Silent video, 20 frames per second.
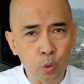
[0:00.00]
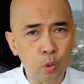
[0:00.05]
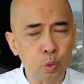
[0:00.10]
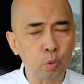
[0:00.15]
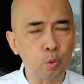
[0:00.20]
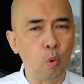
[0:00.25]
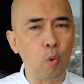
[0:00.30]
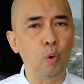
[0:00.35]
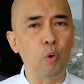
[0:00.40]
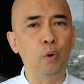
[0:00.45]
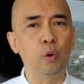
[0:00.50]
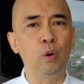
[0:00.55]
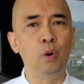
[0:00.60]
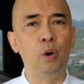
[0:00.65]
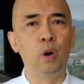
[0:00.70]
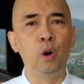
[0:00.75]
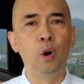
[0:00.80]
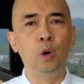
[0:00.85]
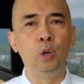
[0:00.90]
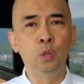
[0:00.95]

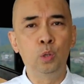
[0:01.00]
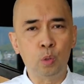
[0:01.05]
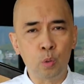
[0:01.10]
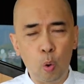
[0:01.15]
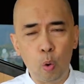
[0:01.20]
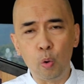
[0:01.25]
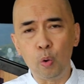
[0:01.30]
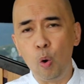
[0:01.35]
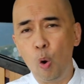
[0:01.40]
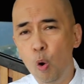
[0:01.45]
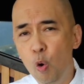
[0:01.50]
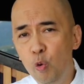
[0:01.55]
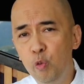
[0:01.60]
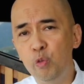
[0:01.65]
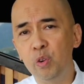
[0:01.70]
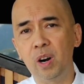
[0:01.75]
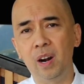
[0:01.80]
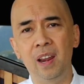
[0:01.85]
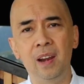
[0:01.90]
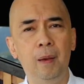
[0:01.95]
soar
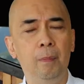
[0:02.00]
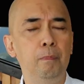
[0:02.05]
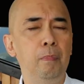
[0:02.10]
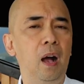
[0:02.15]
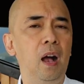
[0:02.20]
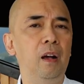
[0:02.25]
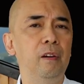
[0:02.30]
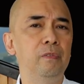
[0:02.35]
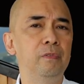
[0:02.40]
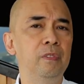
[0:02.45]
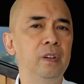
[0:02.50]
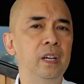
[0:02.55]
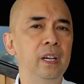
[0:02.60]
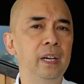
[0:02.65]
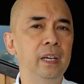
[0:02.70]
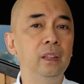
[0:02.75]
over and above